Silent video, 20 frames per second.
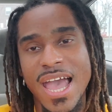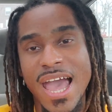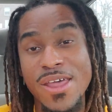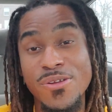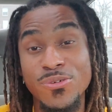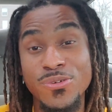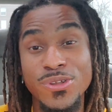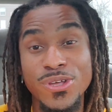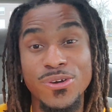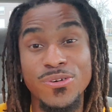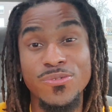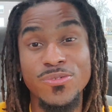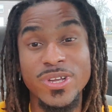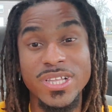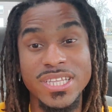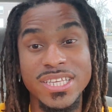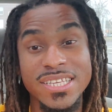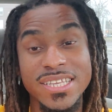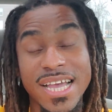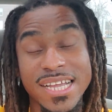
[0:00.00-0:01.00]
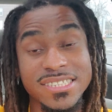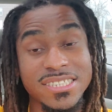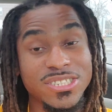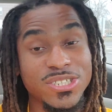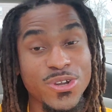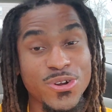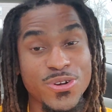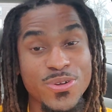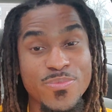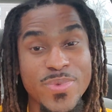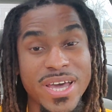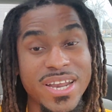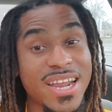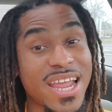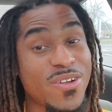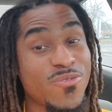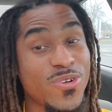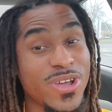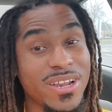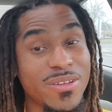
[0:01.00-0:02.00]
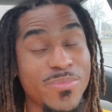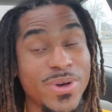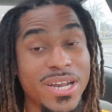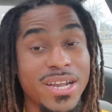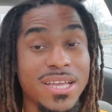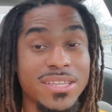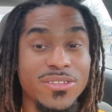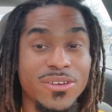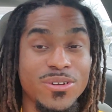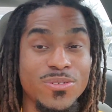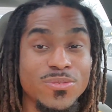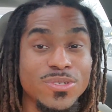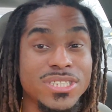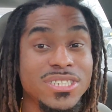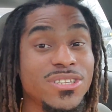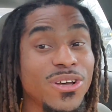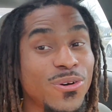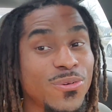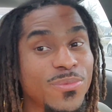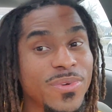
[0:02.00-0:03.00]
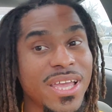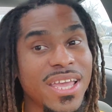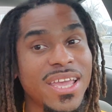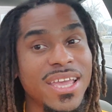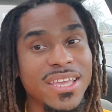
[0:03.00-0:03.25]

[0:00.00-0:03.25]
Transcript: I don't know, really. I just heard about it. I read about it. I thought it was dope.